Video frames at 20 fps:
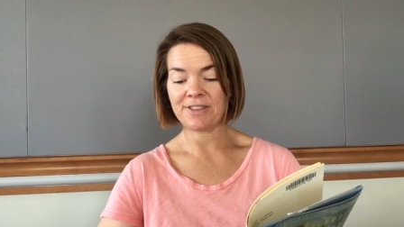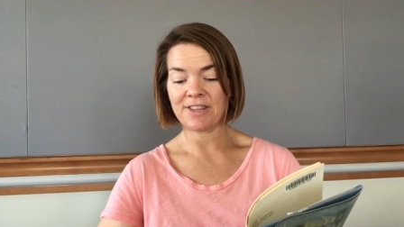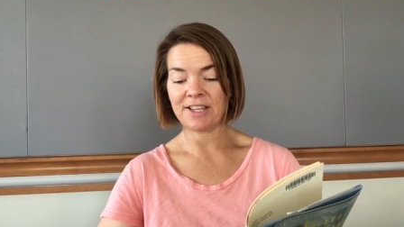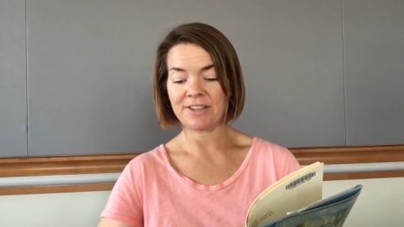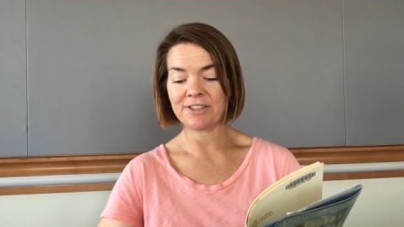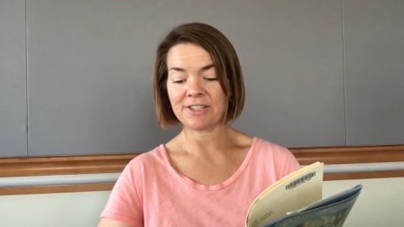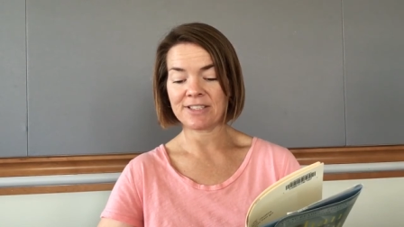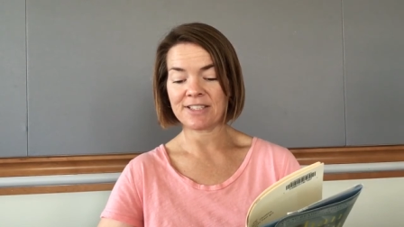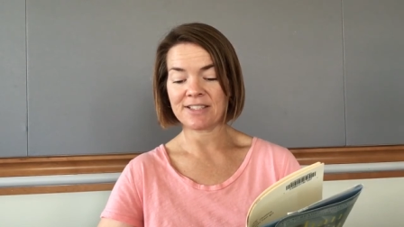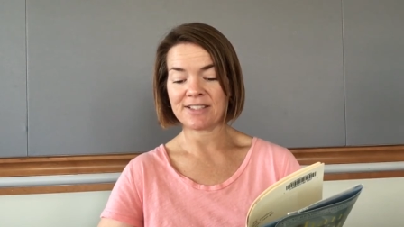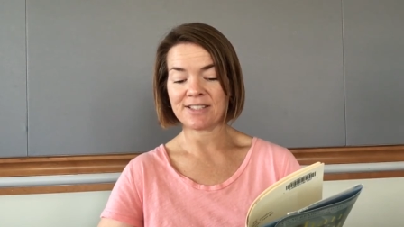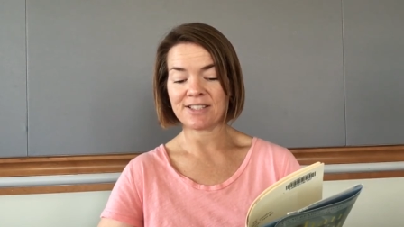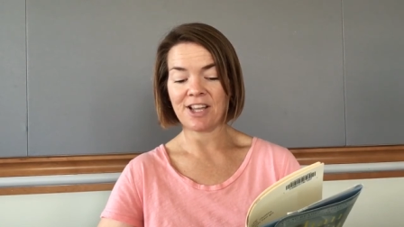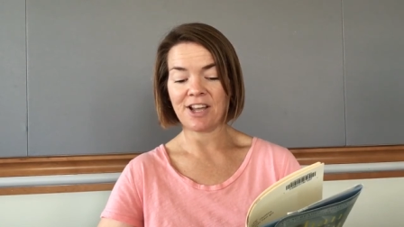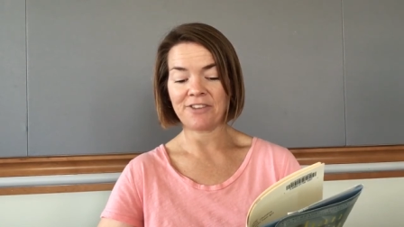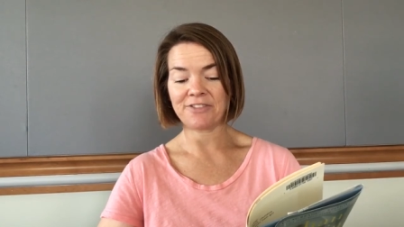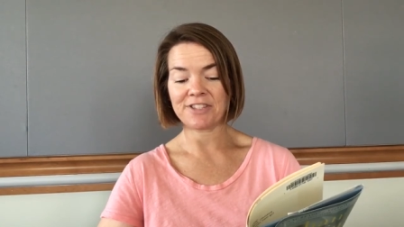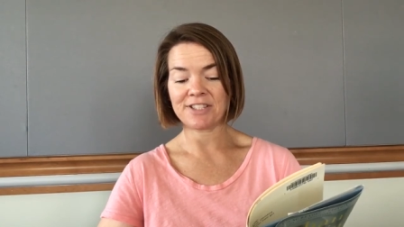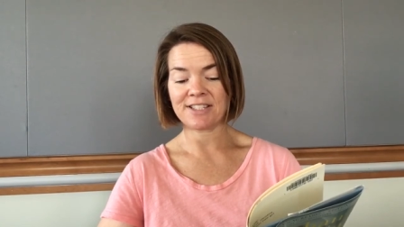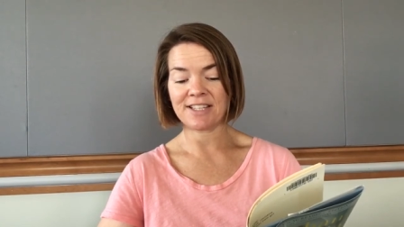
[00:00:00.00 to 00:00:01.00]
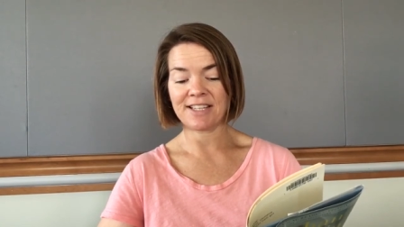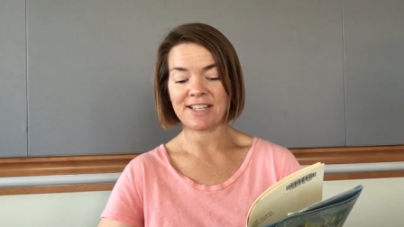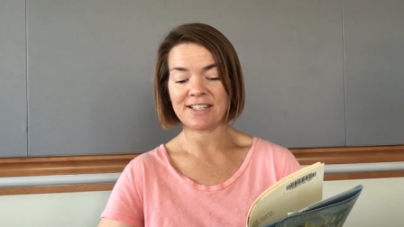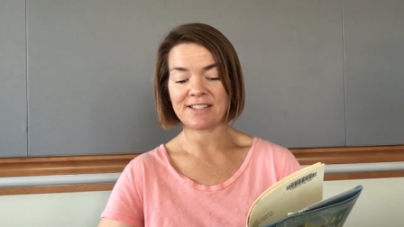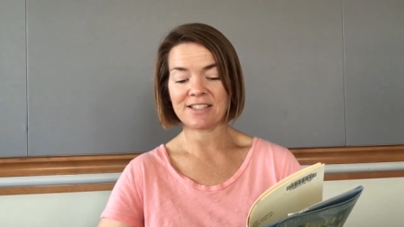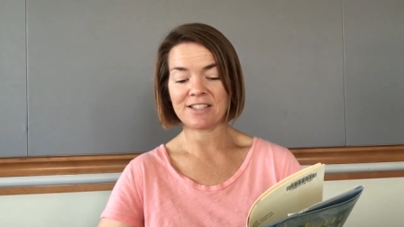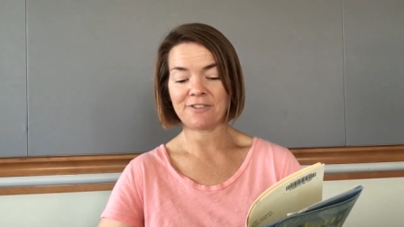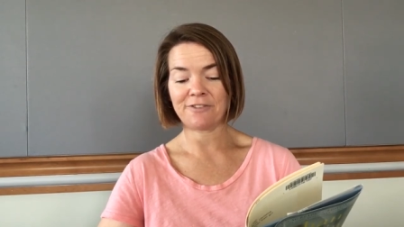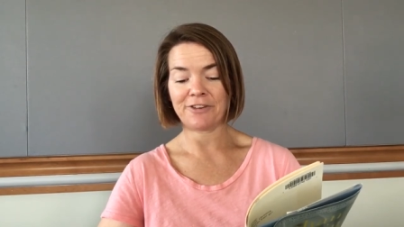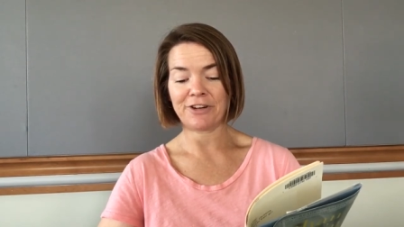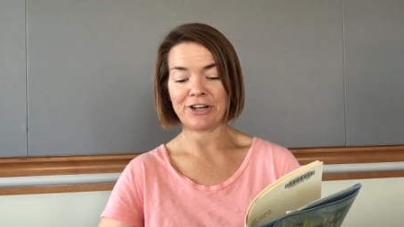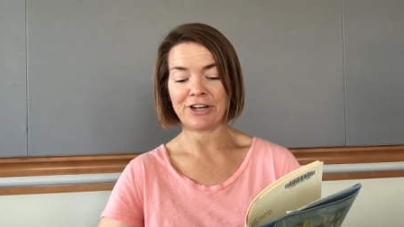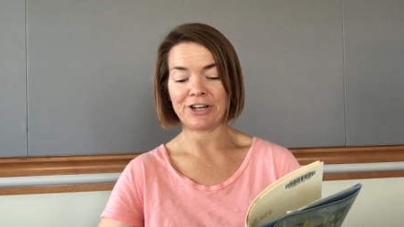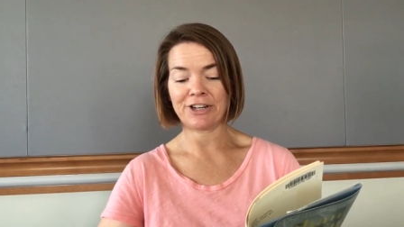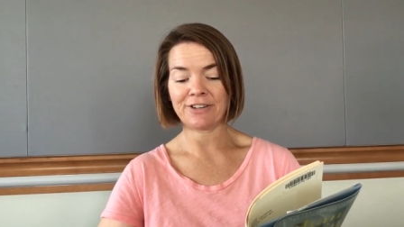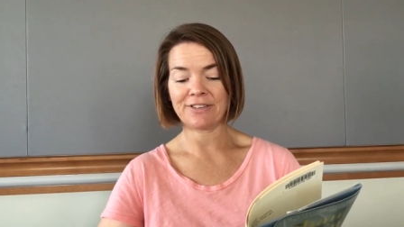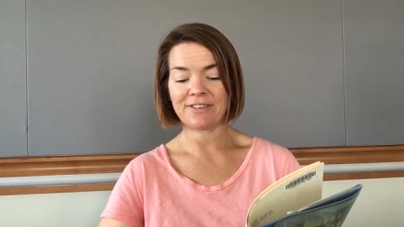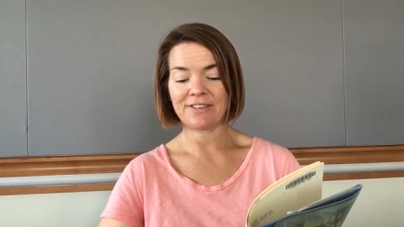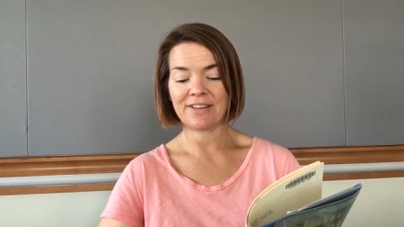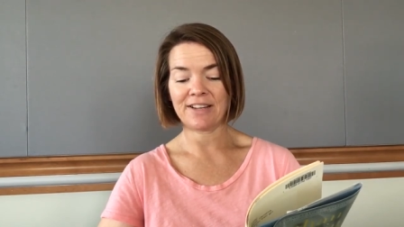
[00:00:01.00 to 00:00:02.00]
that looks as soft as a kitten's
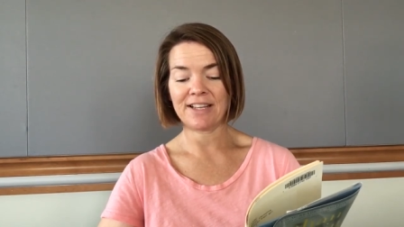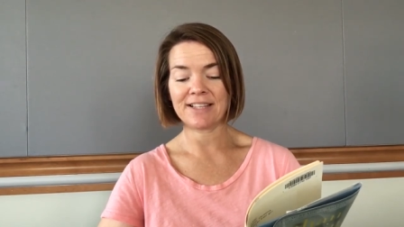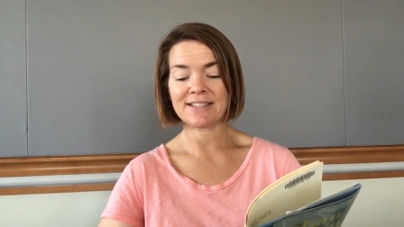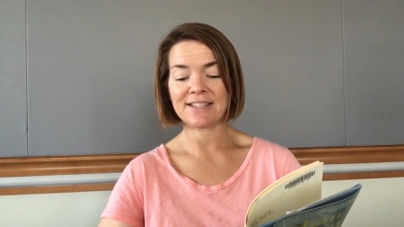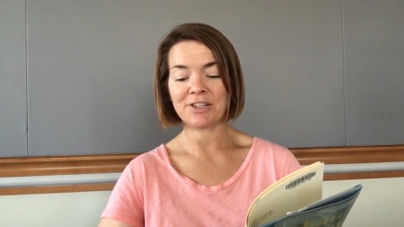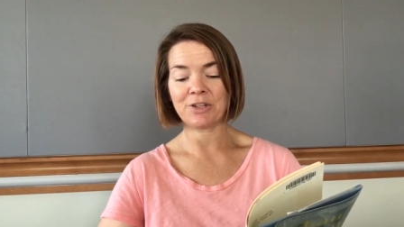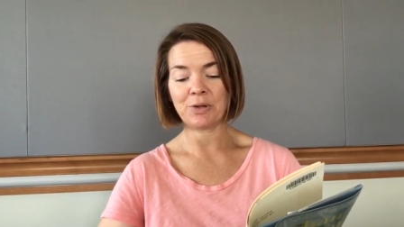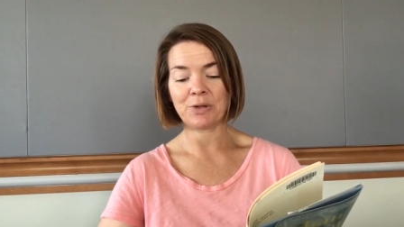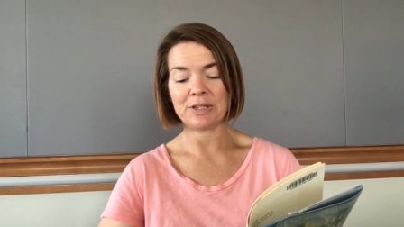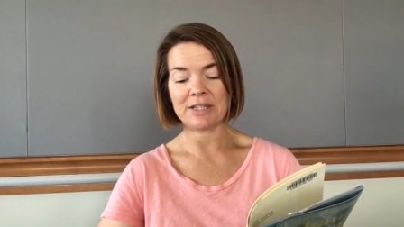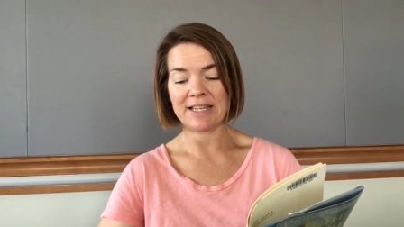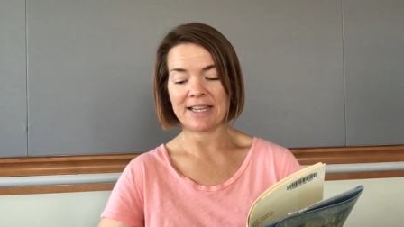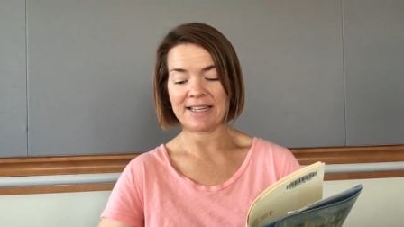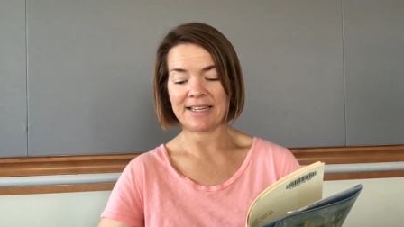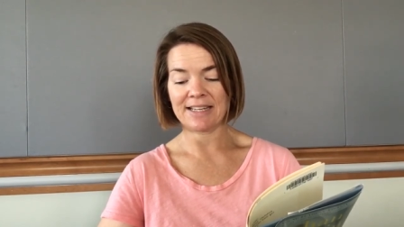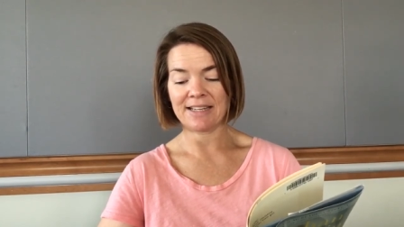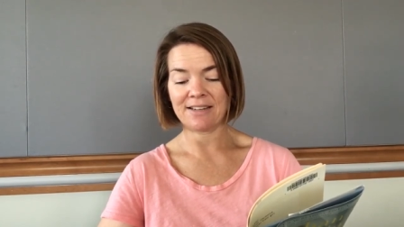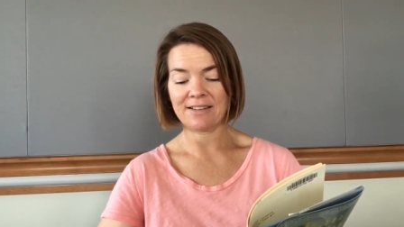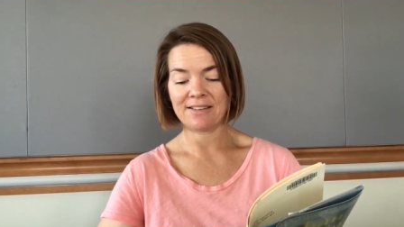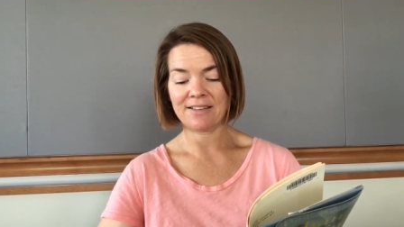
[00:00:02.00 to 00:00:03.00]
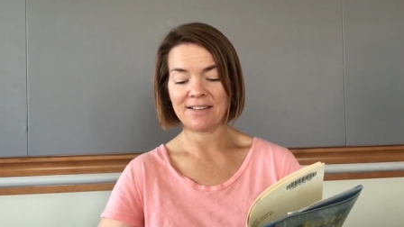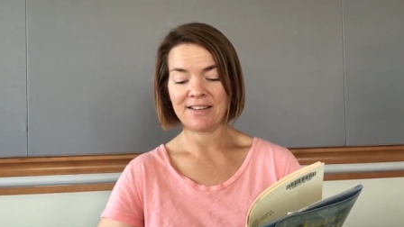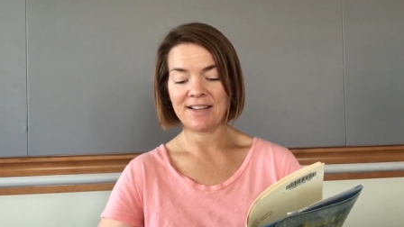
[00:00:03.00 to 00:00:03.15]
fur, is an old lady.